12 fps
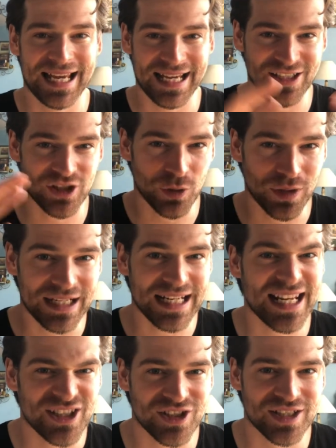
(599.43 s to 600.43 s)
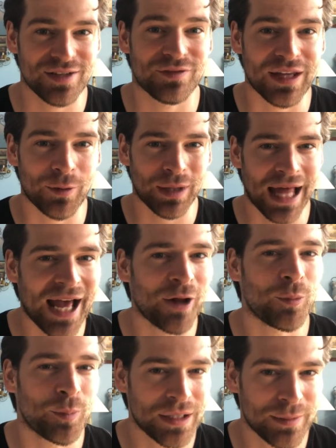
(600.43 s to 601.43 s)
into an initiative that will
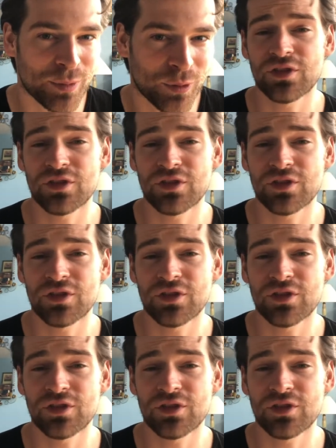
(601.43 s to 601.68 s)
help people.